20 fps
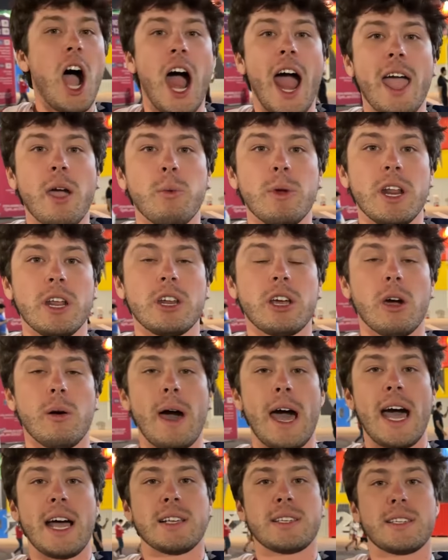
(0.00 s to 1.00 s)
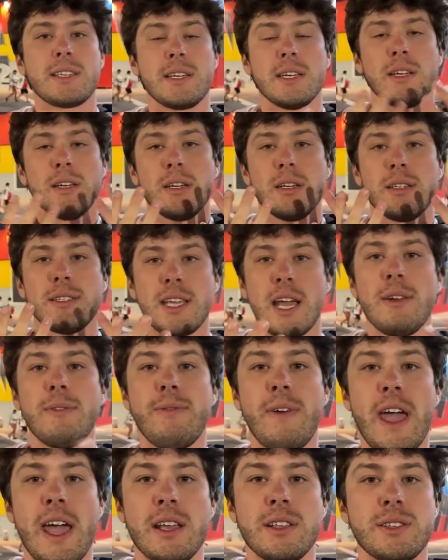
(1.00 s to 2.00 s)
right, we need to go ask 10
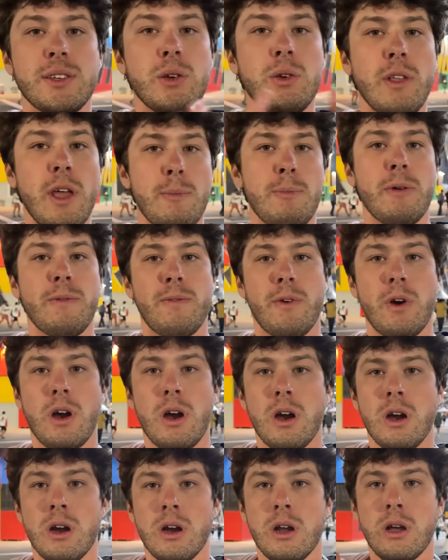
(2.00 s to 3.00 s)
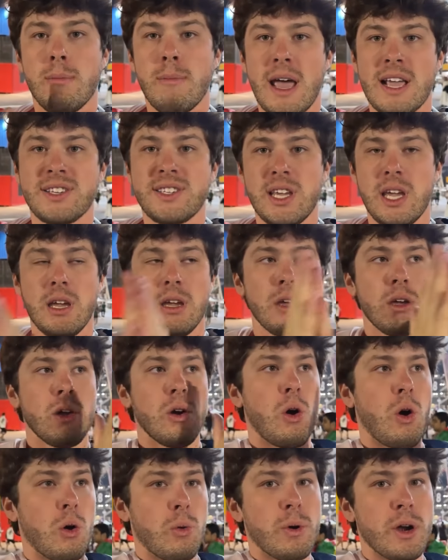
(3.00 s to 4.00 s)
fans who they prefer, Messi
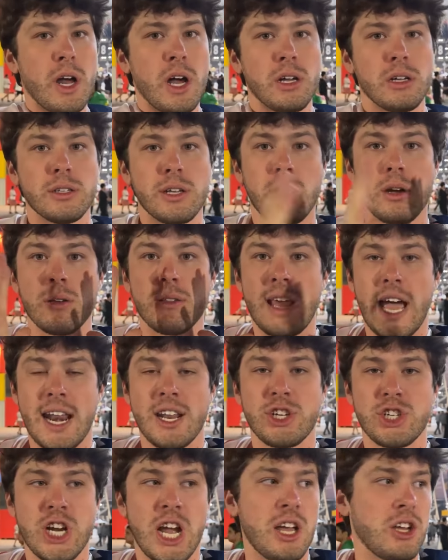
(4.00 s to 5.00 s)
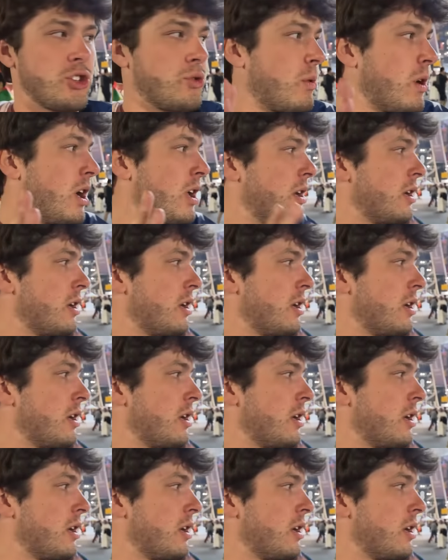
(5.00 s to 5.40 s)
or Ronaldo. That is challenge one.